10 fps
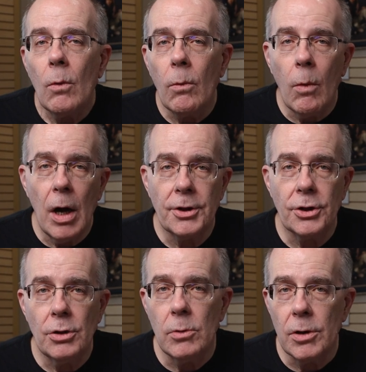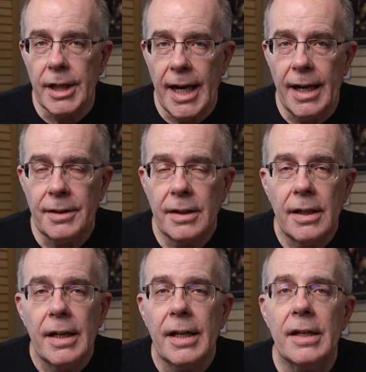What you will get
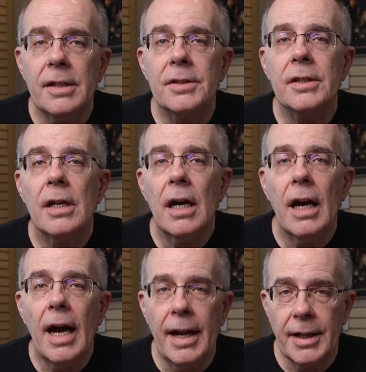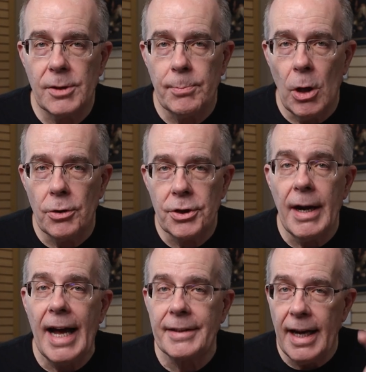is an
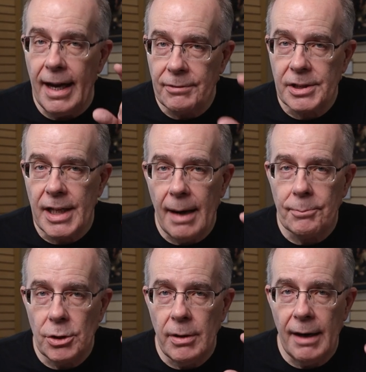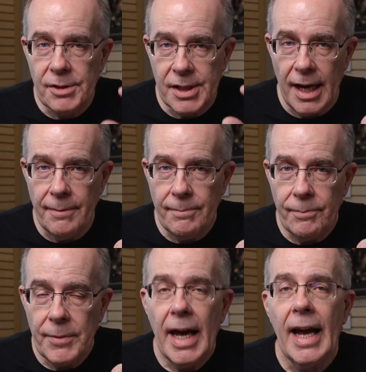exposure at the f-stop you have
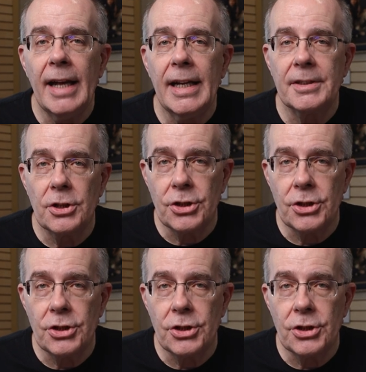set and at the